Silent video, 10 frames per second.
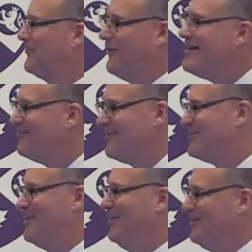great
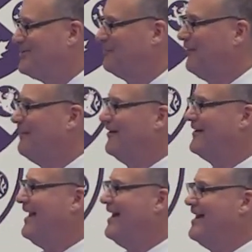returns from our
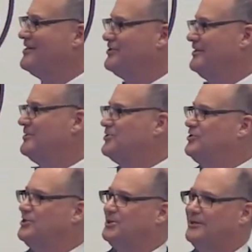cash. It's
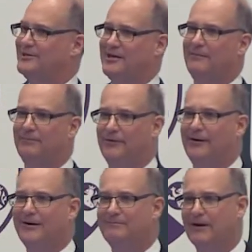just a
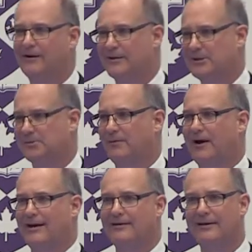temporary parking
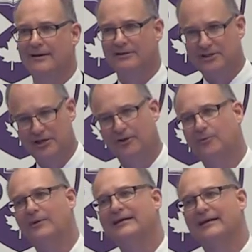spot
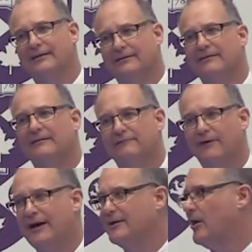till we can
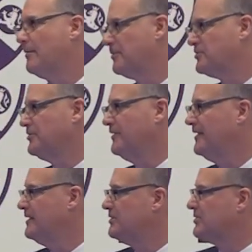find
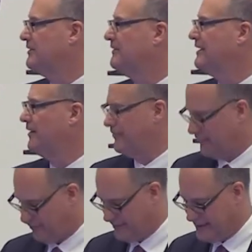opportunities in the
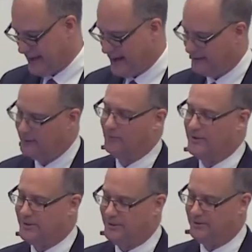other three
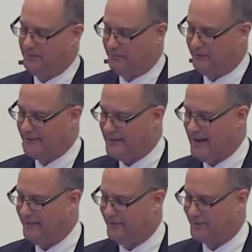categories to deploy
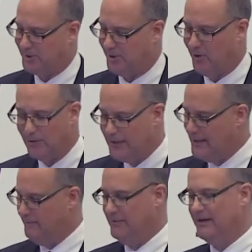capital. So
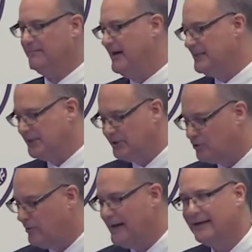minimizing
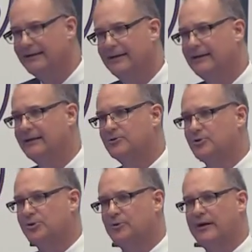credit and
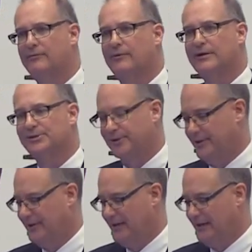interest rate
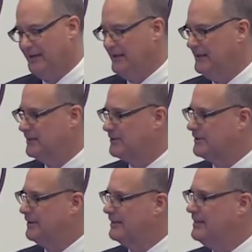risk
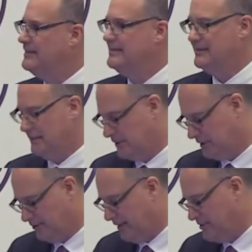is the key
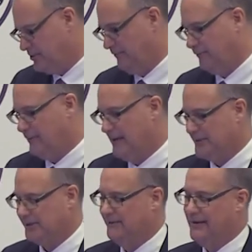consideration for
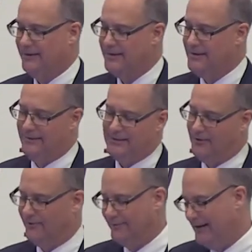us. And then, you
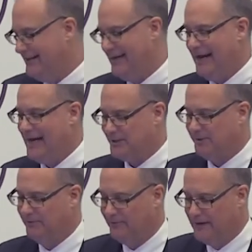know, I get
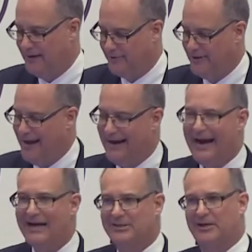asked about the other net
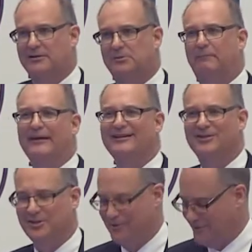assets
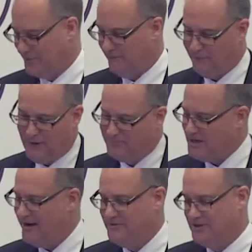piece. You know, from
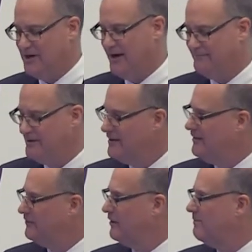time to time,
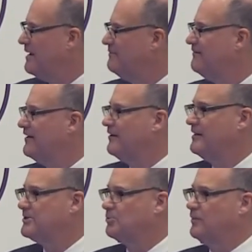there may be
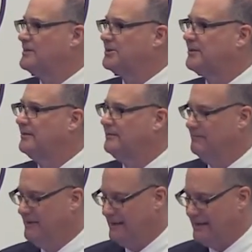various risk
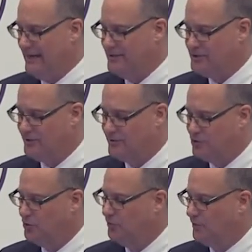mitigation
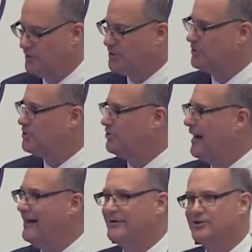tools or
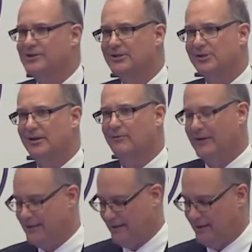strategies that
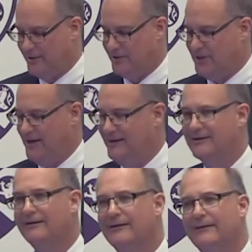we can undertake